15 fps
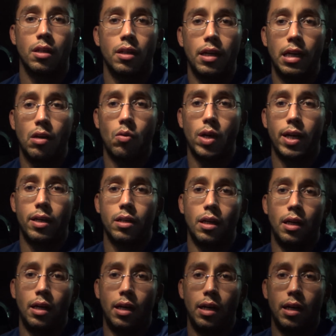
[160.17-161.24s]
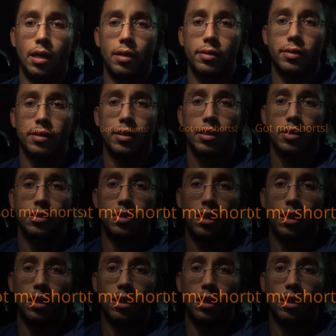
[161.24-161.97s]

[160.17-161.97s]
anyway, uh, stay